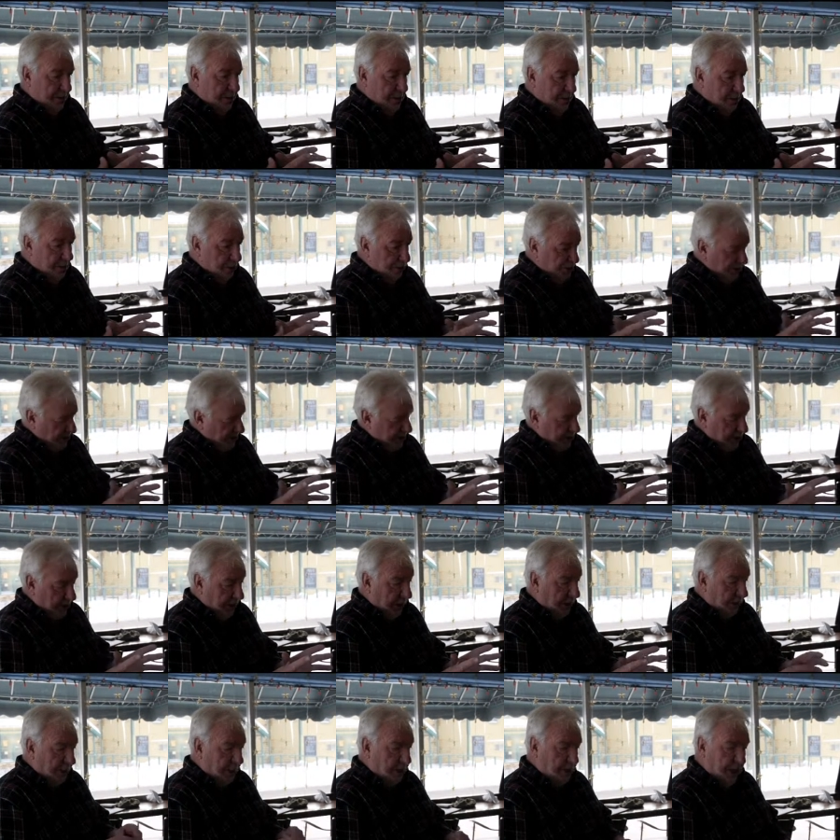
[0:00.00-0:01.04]
They're not just
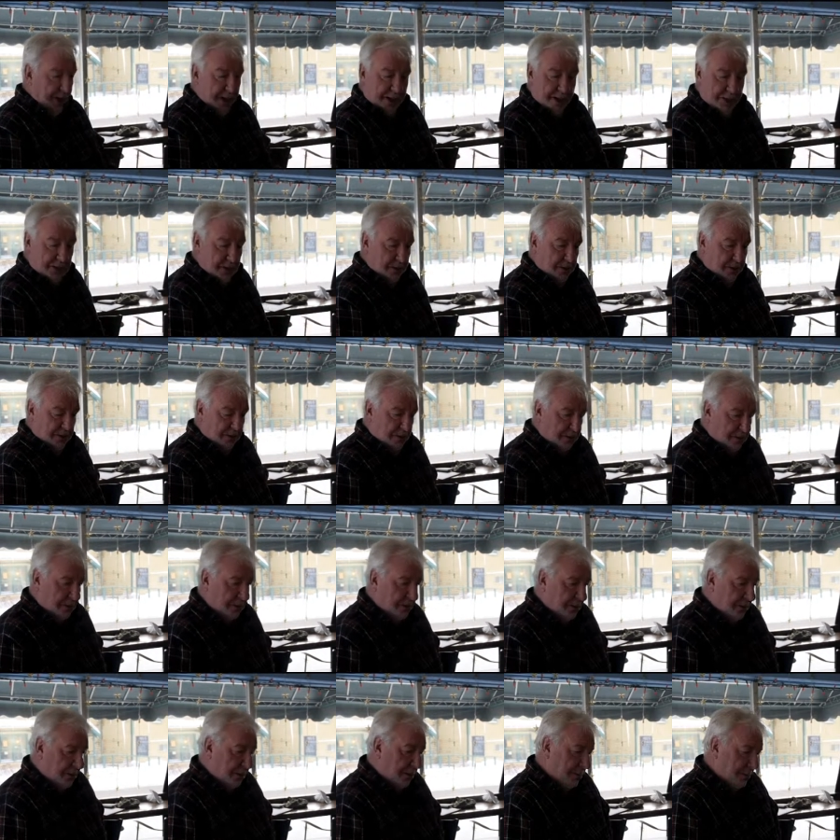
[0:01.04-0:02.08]
little cracks.
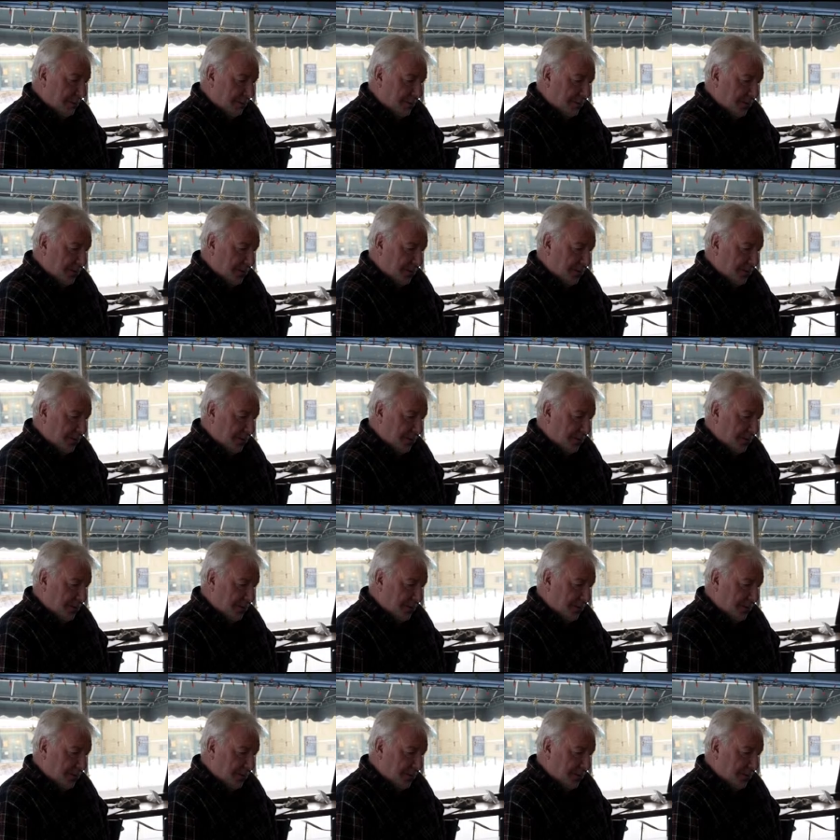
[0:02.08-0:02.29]
They're